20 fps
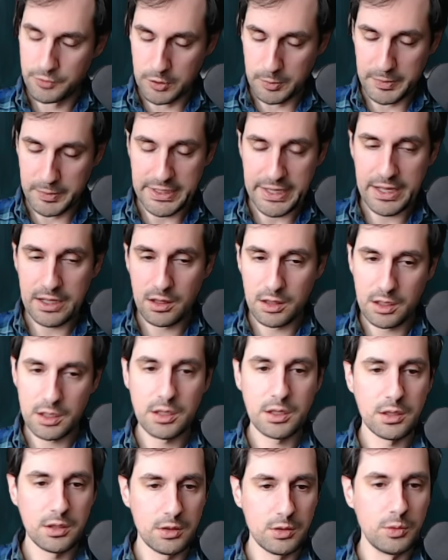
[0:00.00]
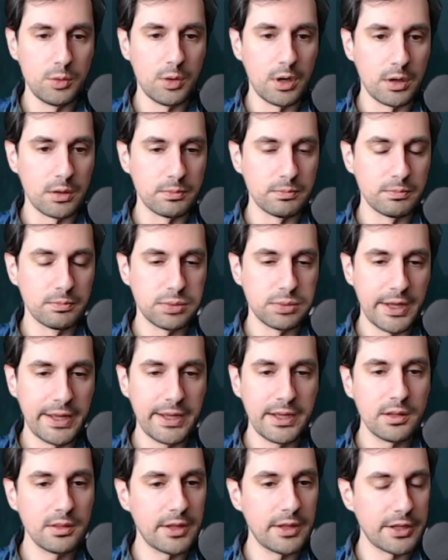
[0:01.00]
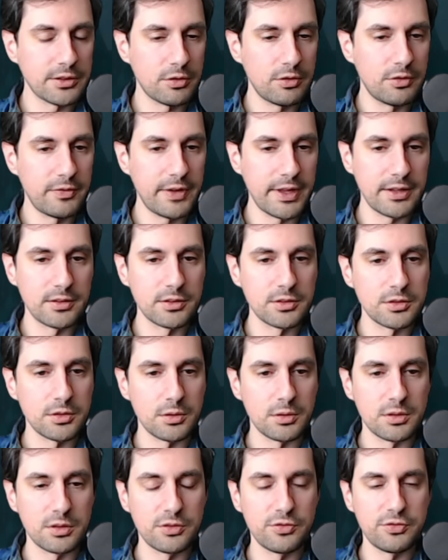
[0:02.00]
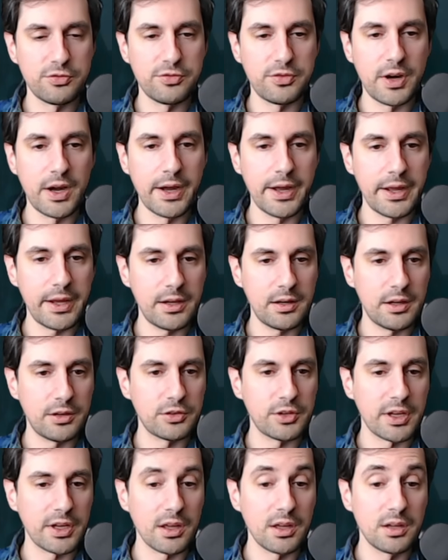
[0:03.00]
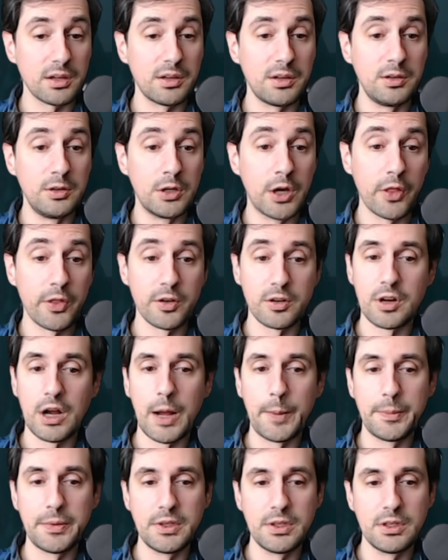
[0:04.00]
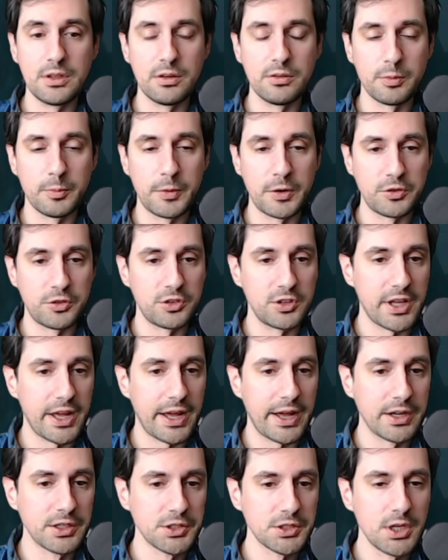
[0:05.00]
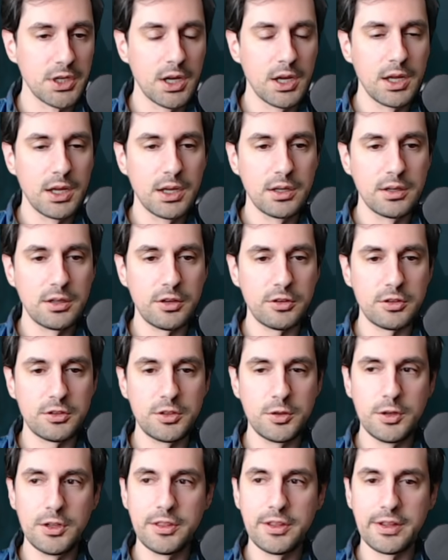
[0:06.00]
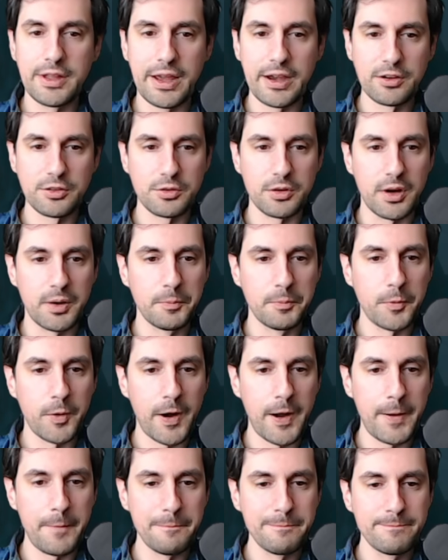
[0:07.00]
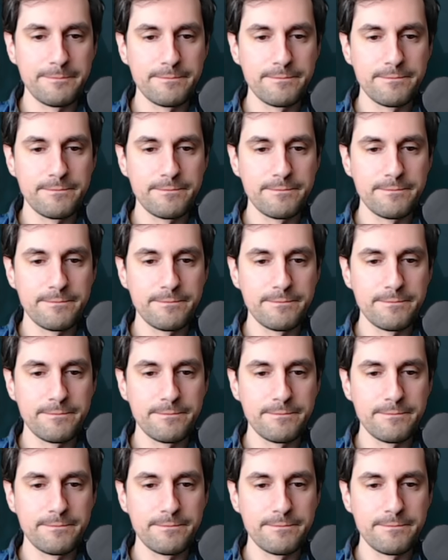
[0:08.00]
For Miguel, you are playing lots of events, so it's fine as like another copy of emergency cash. Does it do anything extra, right?